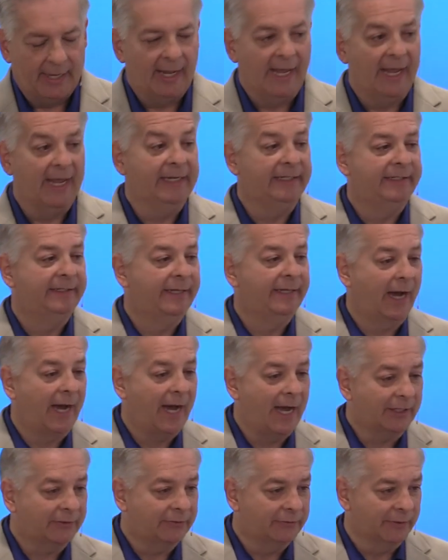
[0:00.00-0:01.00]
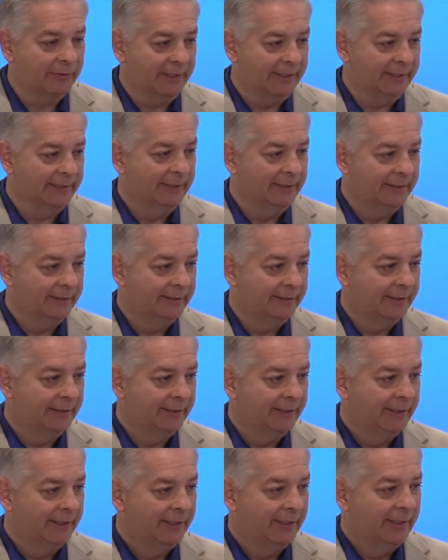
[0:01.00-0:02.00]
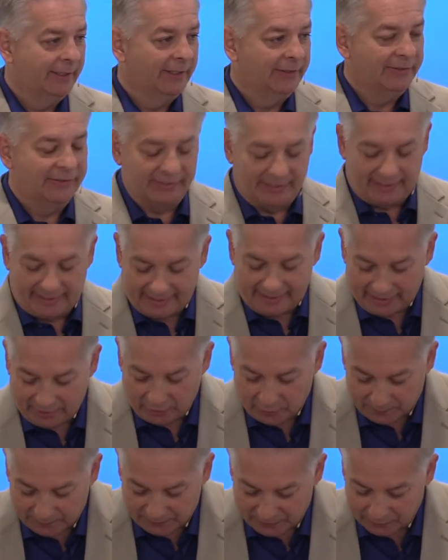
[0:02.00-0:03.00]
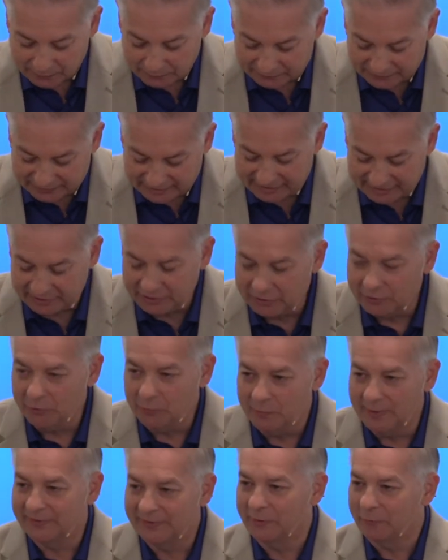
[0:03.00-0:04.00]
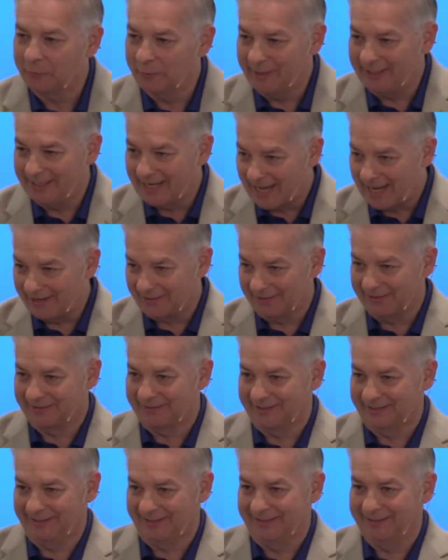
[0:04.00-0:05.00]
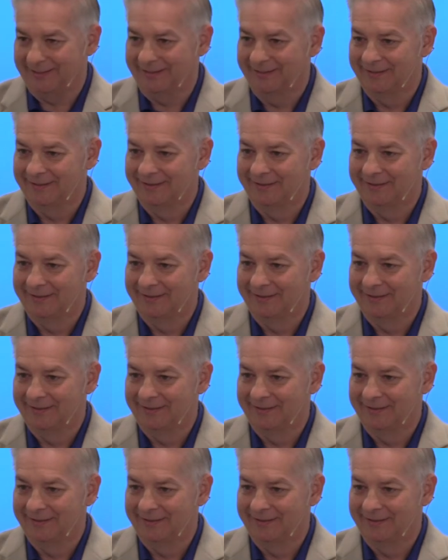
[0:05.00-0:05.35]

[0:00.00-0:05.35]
A doctrine to help you deal with the reality,